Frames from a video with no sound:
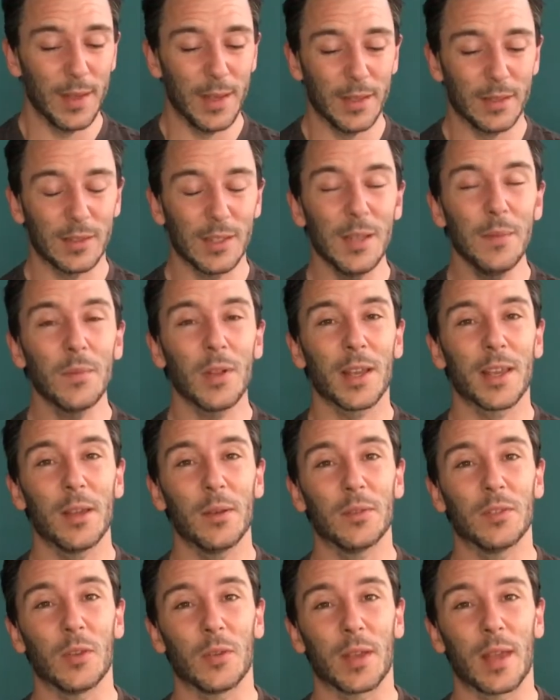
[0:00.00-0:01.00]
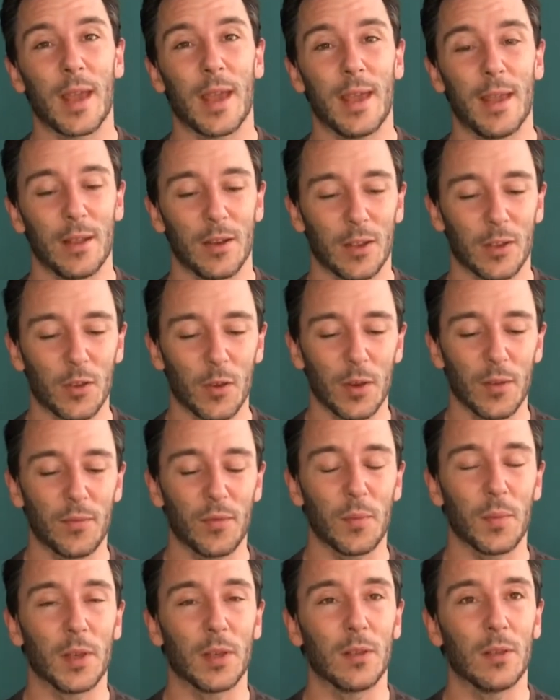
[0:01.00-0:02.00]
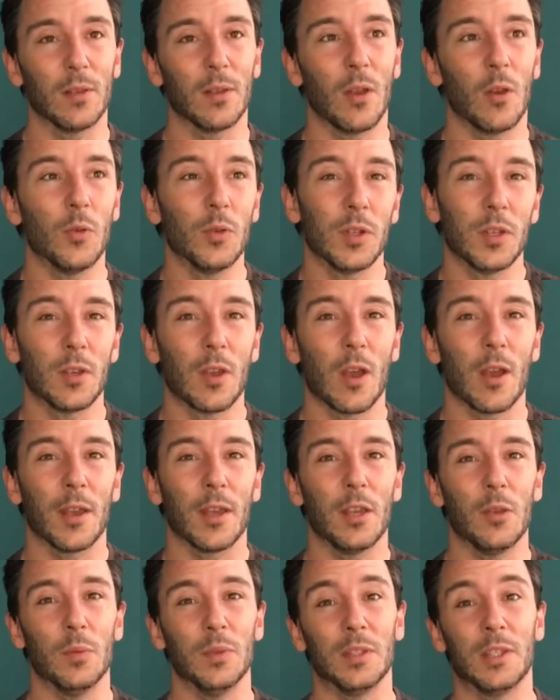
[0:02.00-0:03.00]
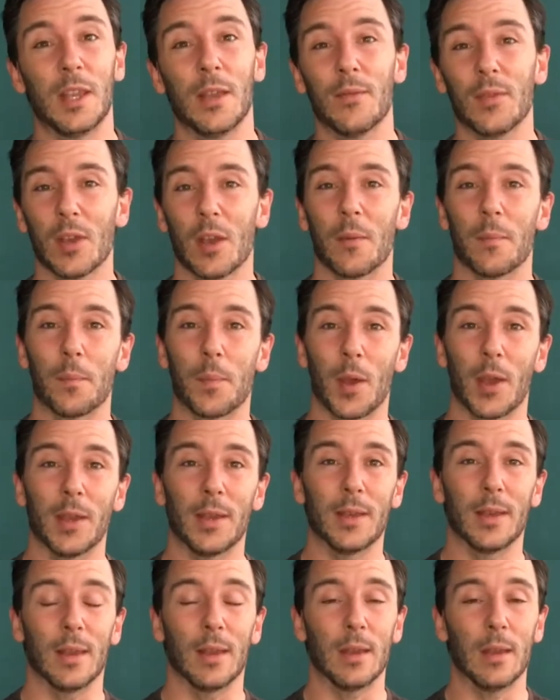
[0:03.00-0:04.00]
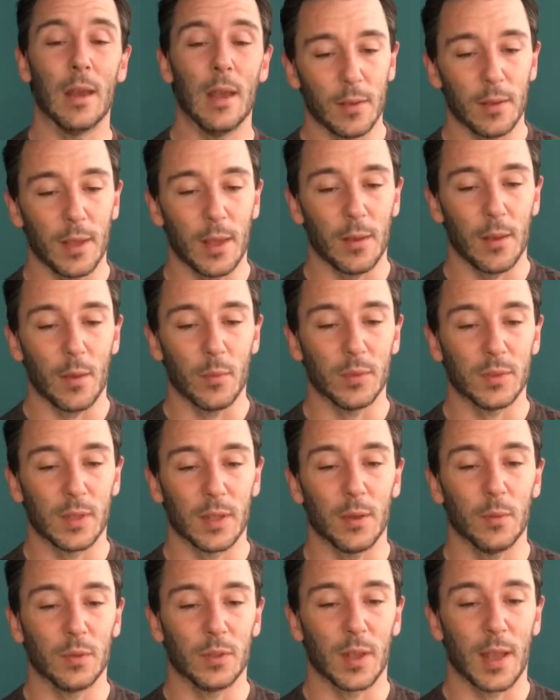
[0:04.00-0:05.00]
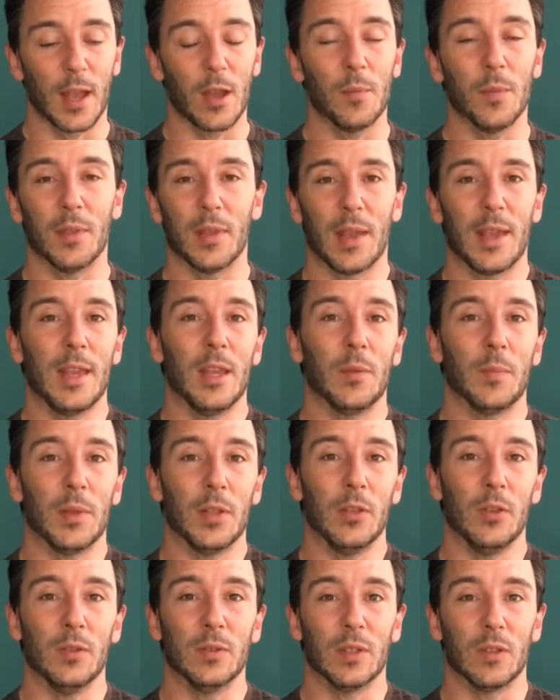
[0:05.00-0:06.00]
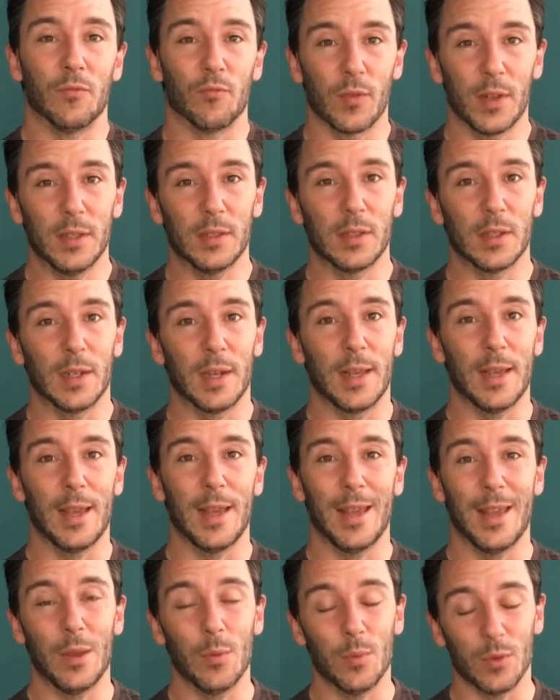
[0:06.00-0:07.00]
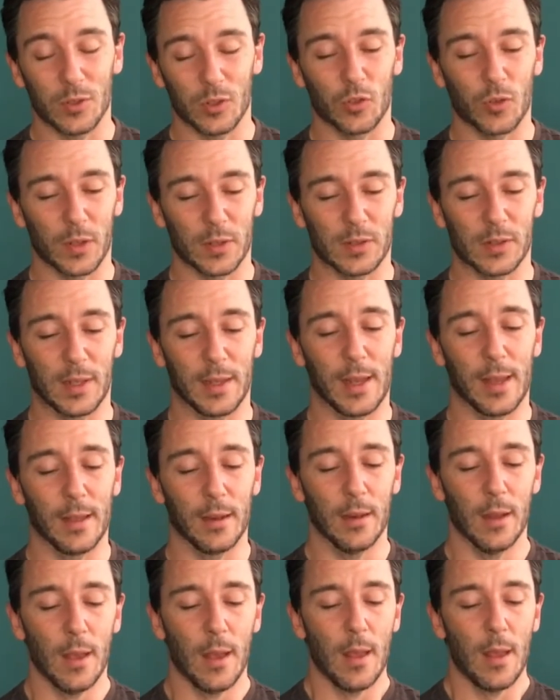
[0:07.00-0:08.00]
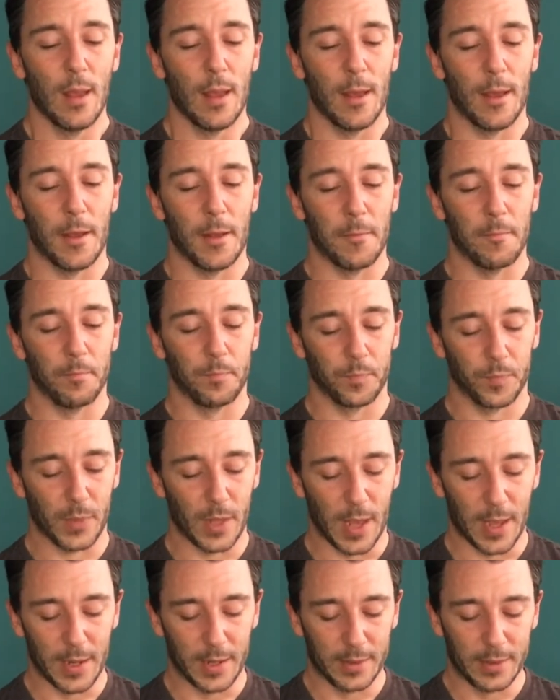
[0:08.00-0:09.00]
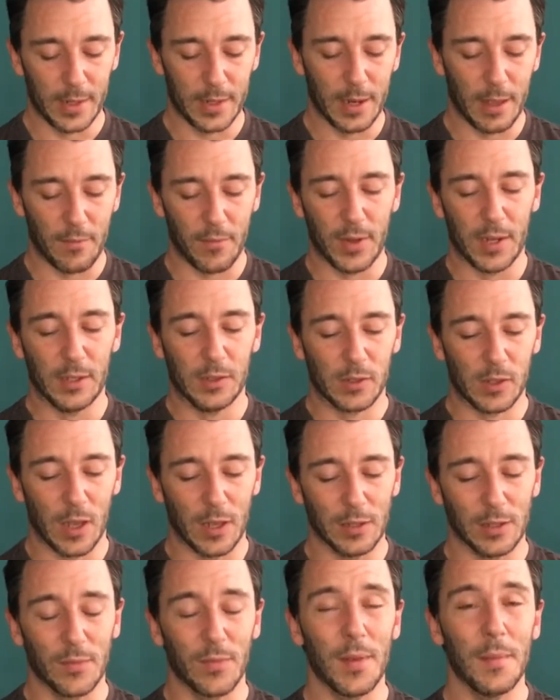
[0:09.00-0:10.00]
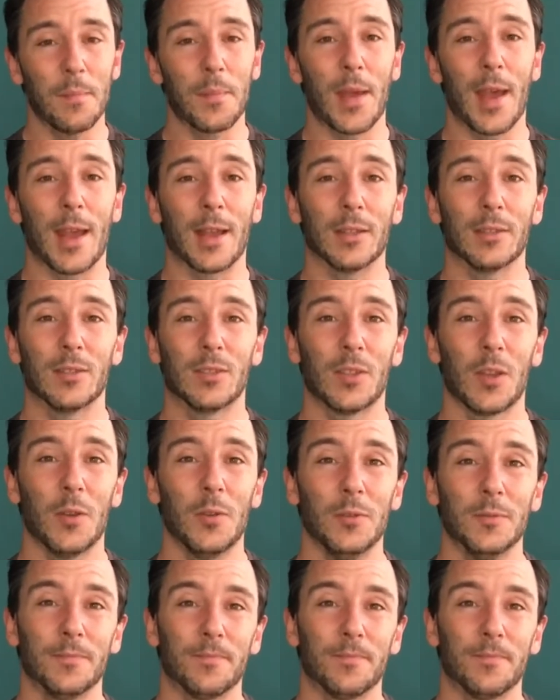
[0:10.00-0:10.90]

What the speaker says: it seemed like it was okay, and I got it from an older guy who was giving up biking. It was a helmet that he had been using recently. He was trusting it, and it didn't have any signs of impact. So